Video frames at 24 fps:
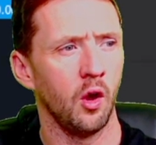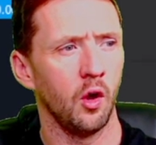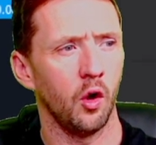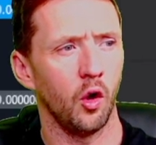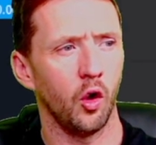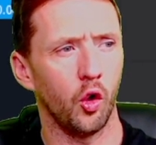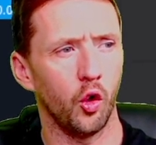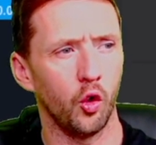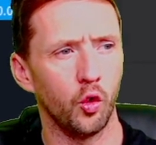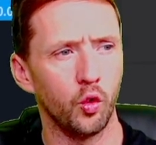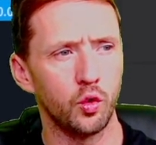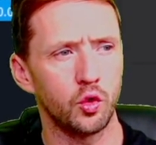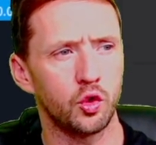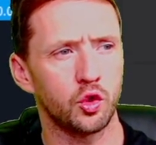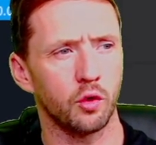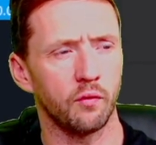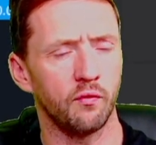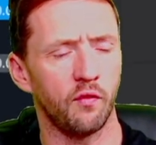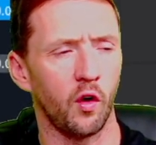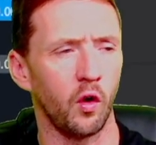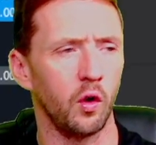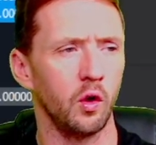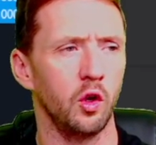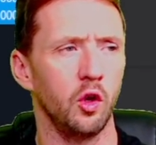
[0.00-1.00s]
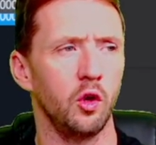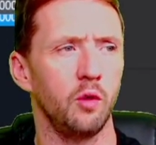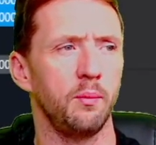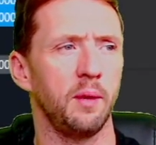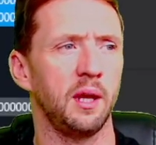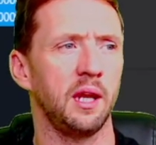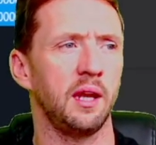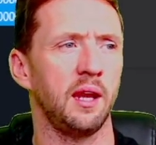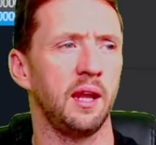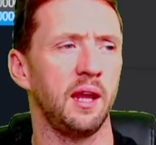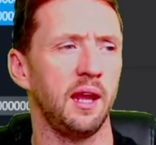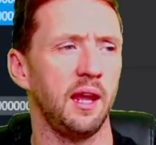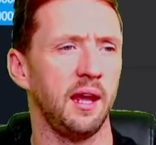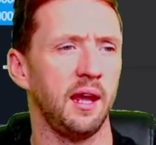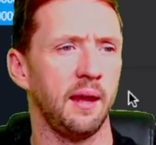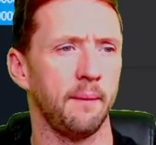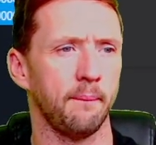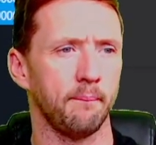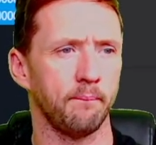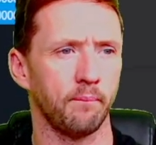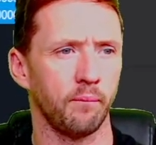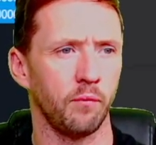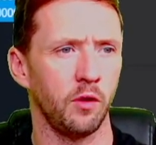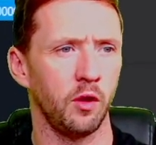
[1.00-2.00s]
ultra volume in
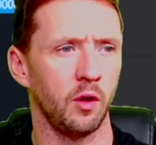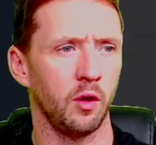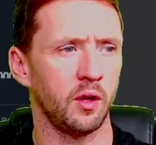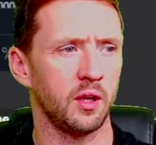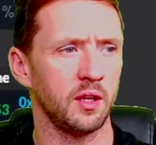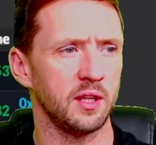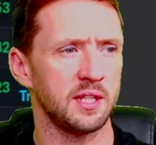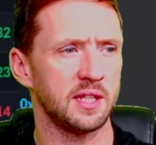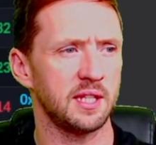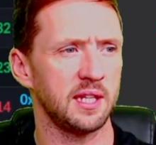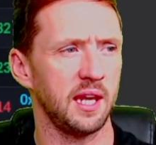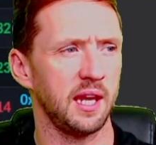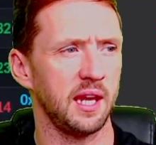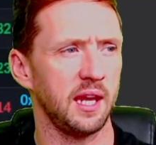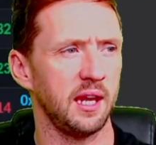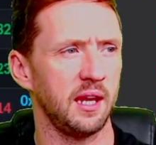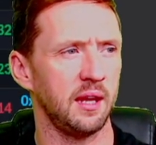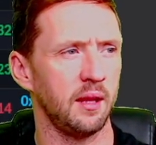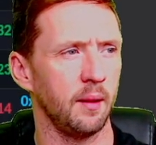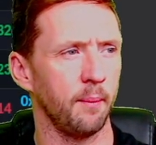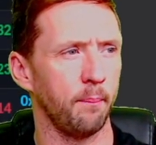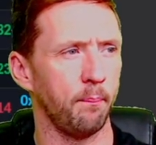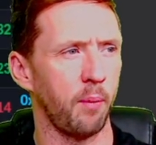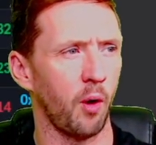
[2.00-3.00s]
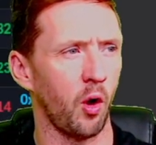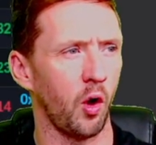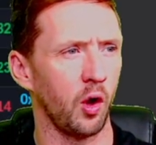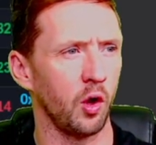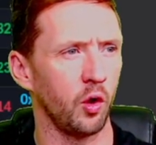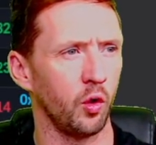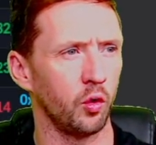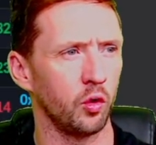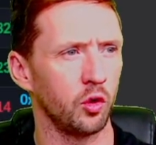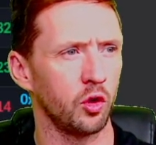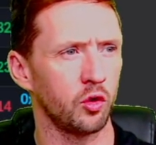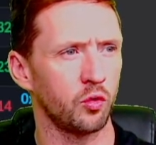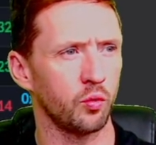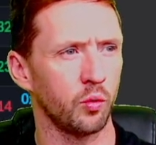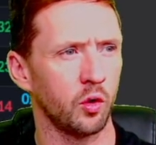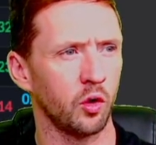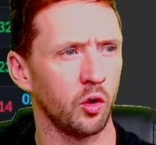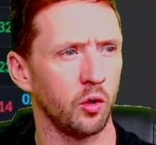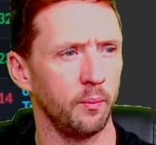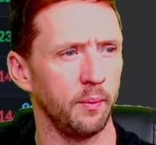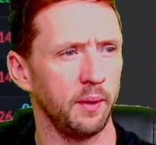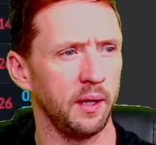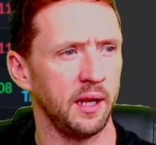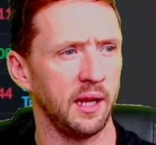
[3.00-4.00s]
here. You can see the buy orders were
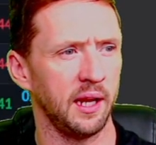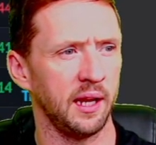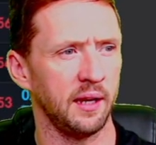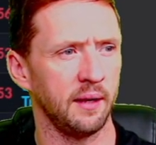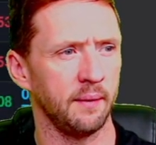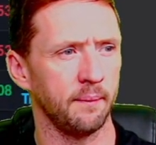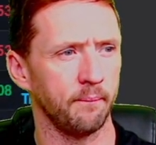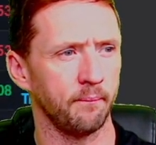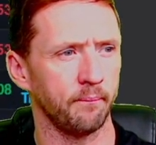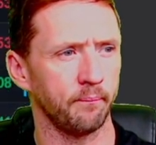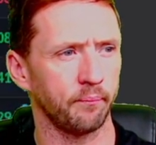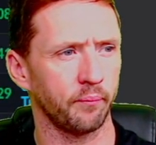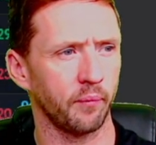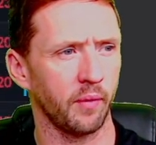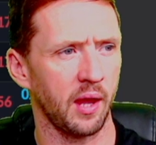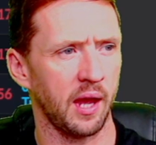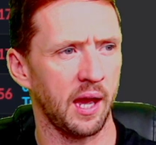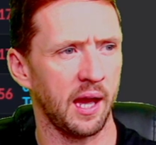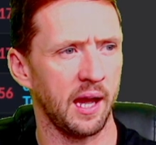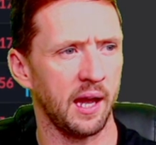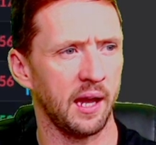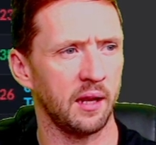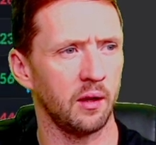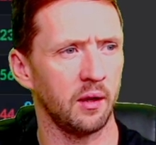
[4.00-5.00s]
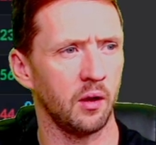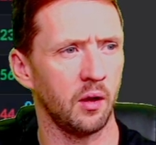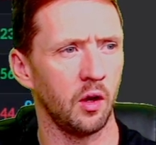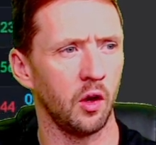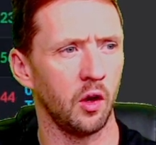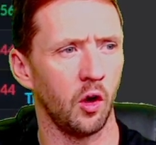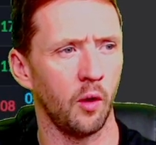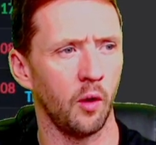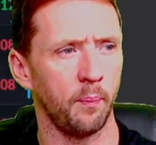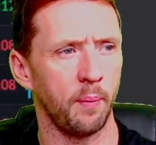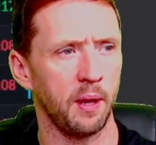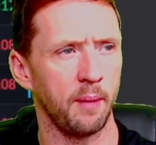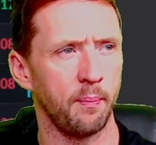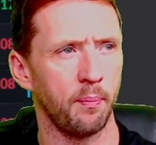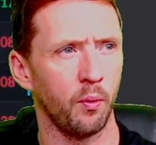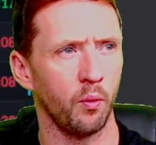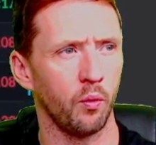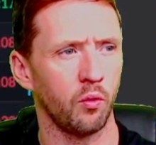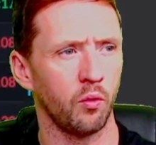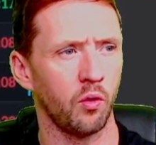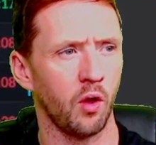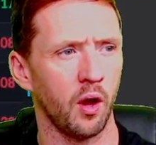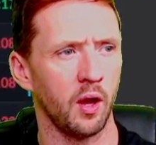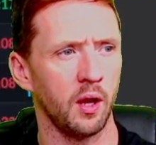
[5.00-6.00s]
coming in, and a lot of people
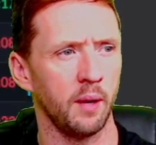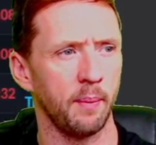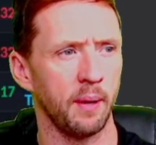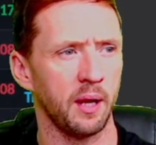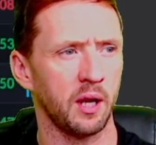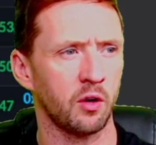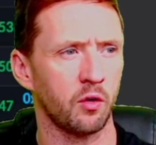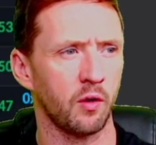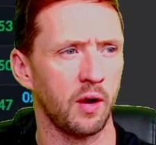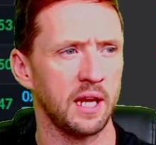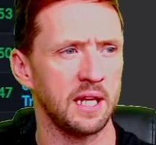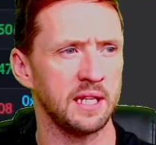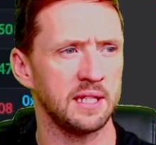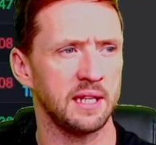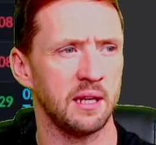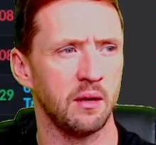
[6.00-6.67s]
were going a bit crazy.